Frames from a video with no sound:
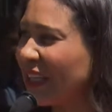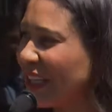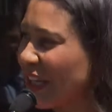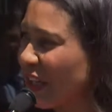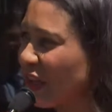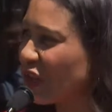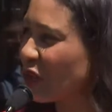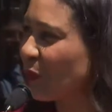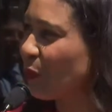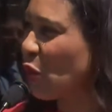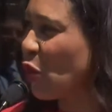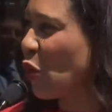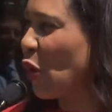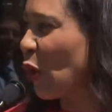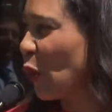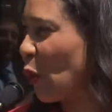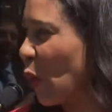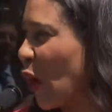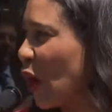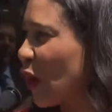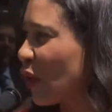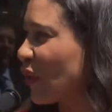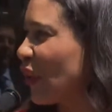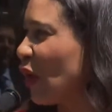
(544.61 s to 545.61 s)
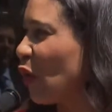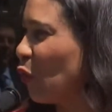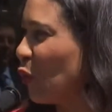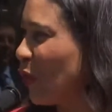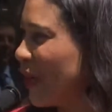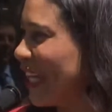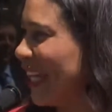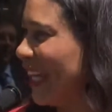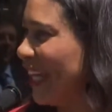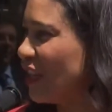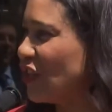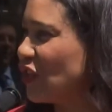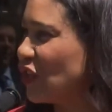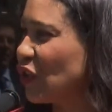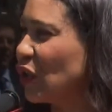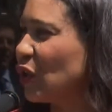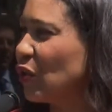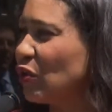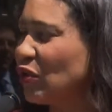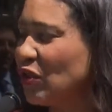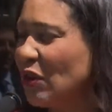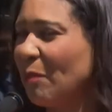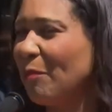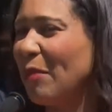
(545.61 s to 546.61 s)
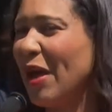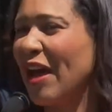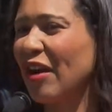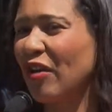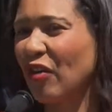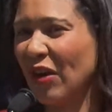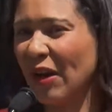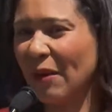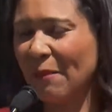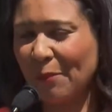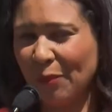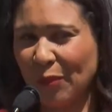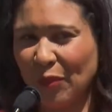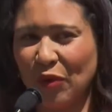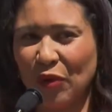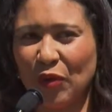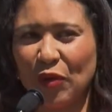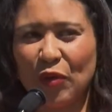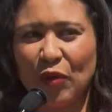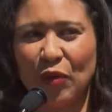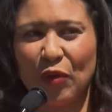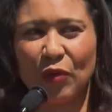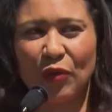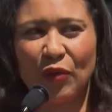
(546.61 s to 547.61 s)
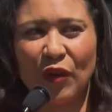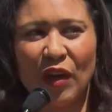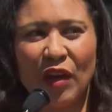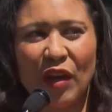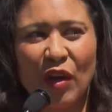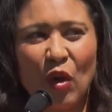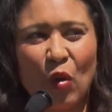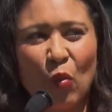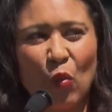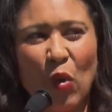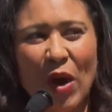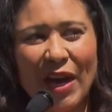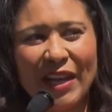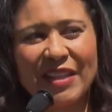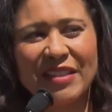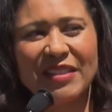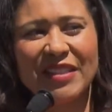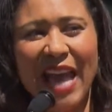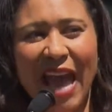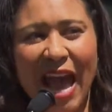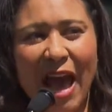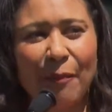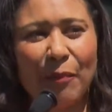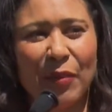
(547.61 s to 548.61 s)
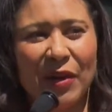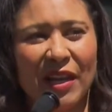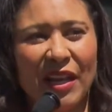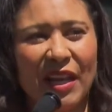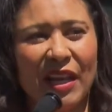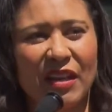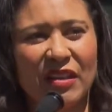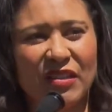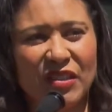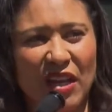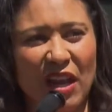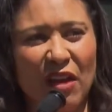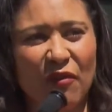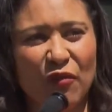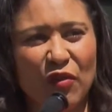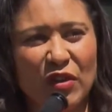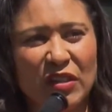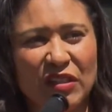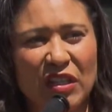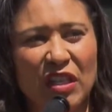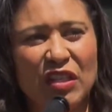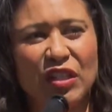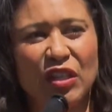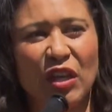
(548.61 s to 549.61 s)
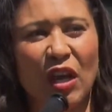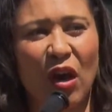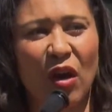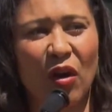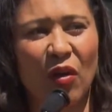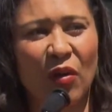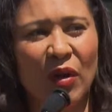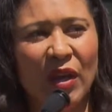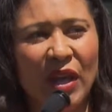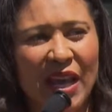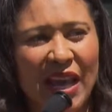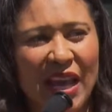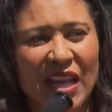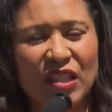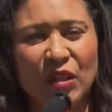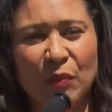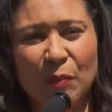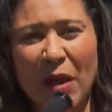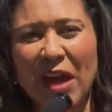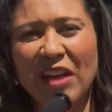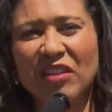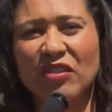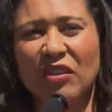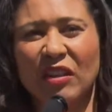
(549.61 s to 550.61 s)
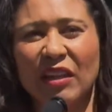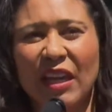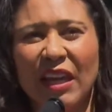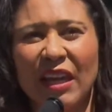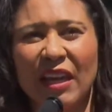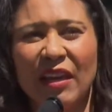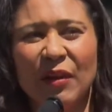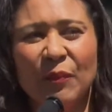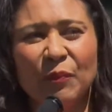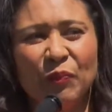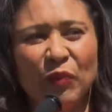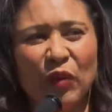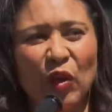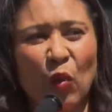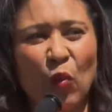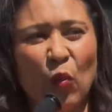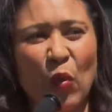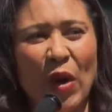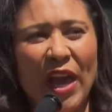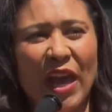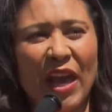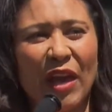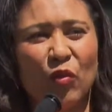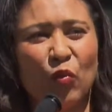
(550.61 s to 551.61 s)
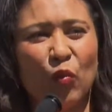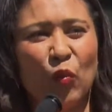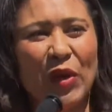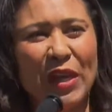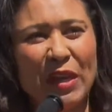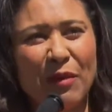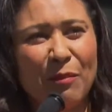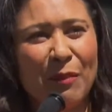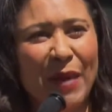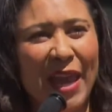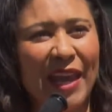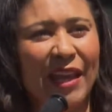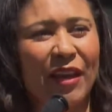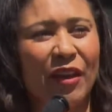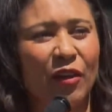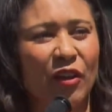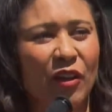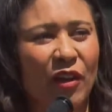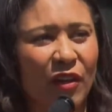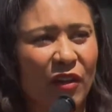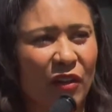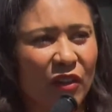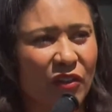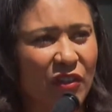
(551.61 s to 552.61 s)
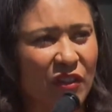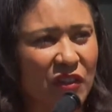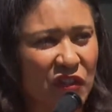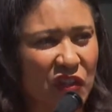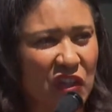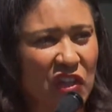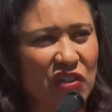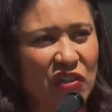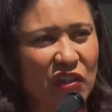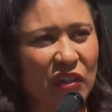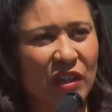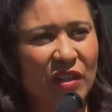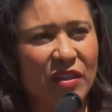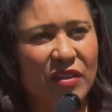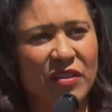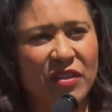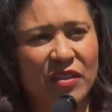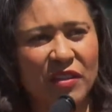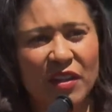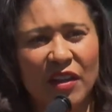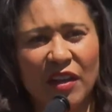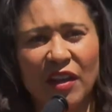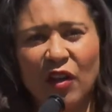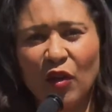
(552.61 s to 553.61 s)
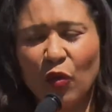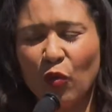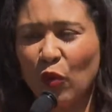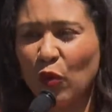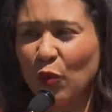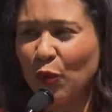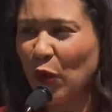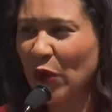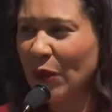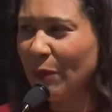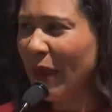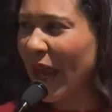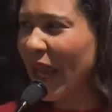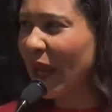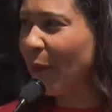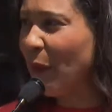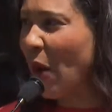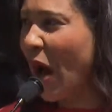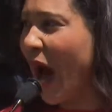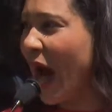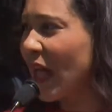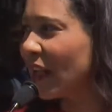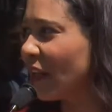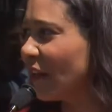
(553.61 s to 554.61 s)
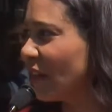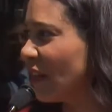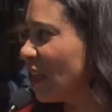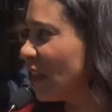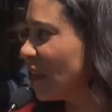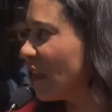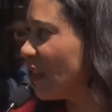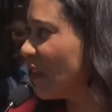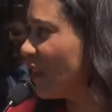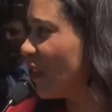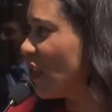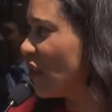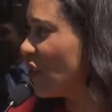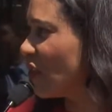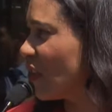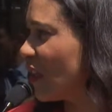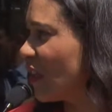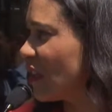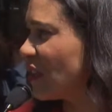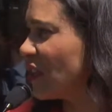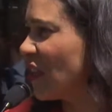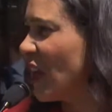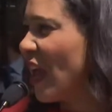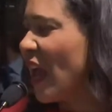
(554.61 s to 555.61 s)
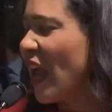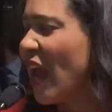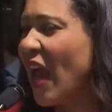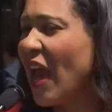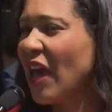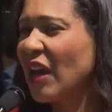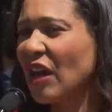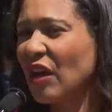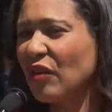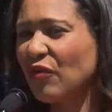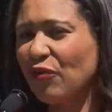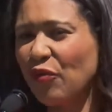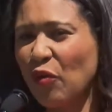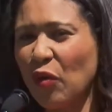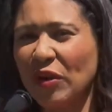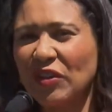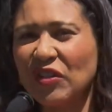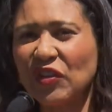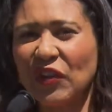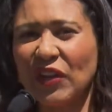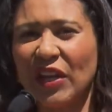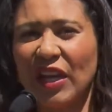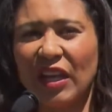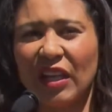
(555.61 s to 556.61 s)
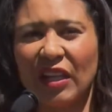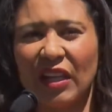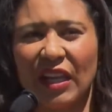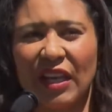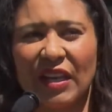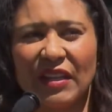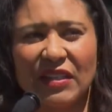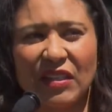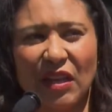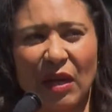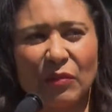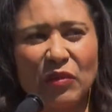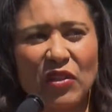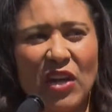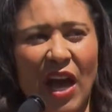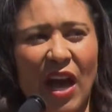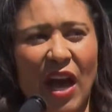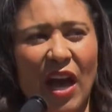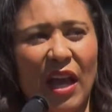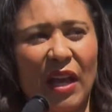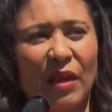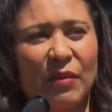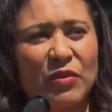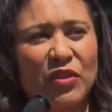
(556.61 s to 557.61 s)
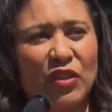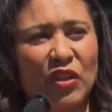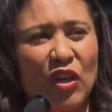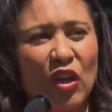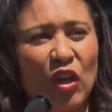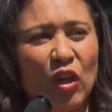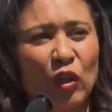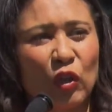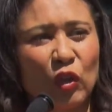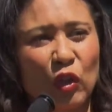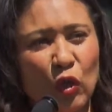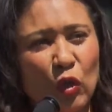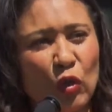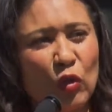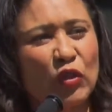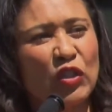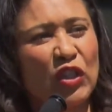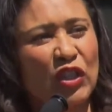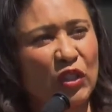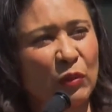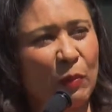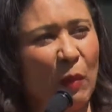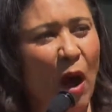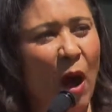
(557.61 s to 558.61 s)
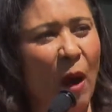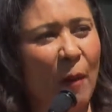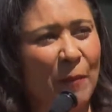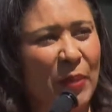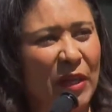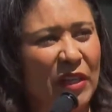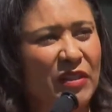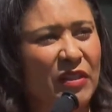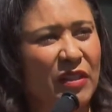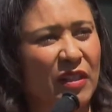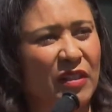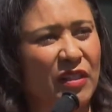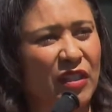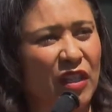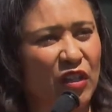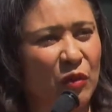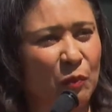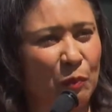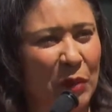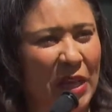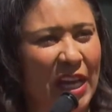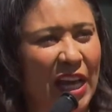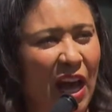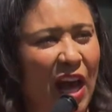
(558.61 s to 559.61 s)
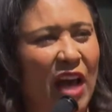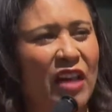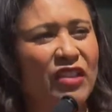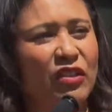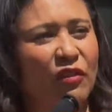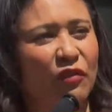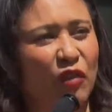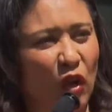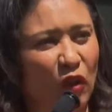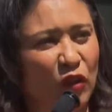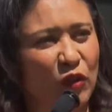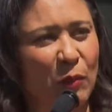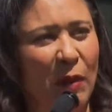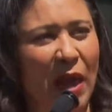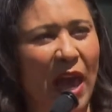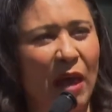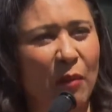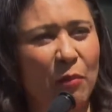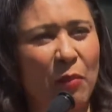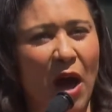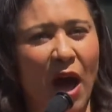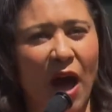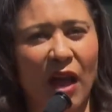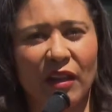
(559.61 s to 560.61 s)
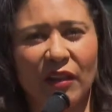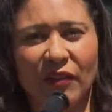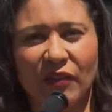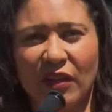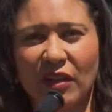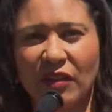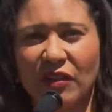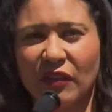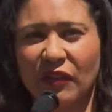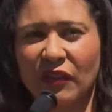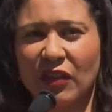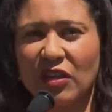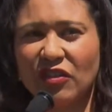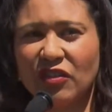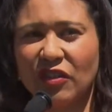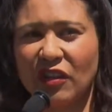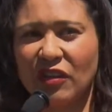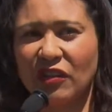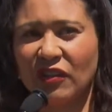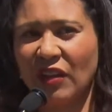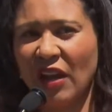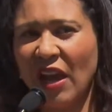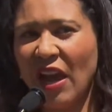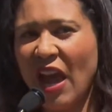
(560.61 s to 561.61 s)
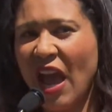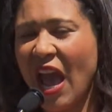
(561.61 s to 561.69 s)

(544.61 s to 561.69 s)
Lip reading: there's more work that we can do to better improve what is happening in San Francisco, especially when we make decisions, when we make policy decisions, and unfortunately sometimes lose the small businesses because of those bad policy decisions.